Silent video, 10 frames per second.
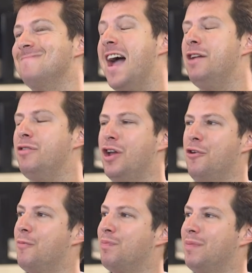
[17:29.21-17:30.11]
I don't
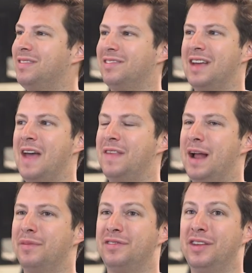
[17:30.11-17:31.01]
know. It's a sign that
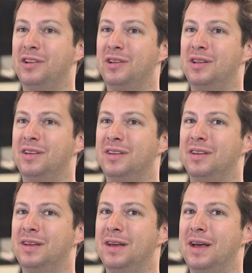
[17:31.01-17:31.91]
I'm still,
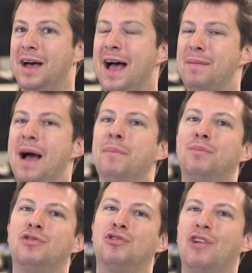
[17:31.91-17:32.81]
I'm,
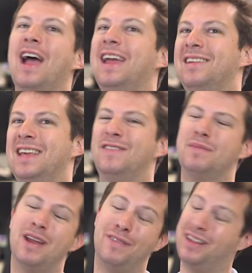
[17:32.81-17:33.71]
I'm trying to give you
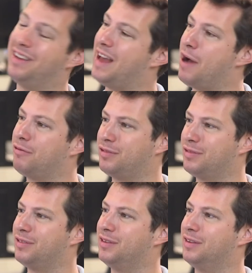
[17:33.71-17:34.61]
the benefit of the
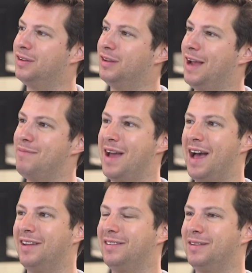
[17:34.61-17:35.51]
doubt. I'm
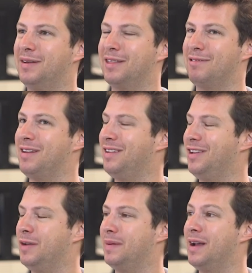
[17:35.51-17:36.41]
not going to threaten to
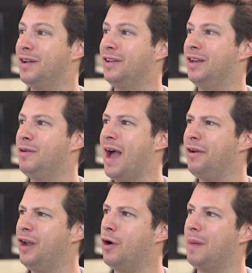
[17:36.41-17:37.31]
kill you, but I'm not going to kill you. I
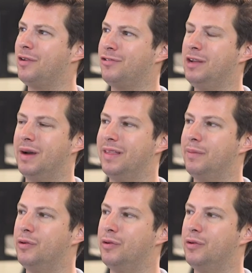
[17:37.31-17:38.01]
don't know. I'm intrigued by that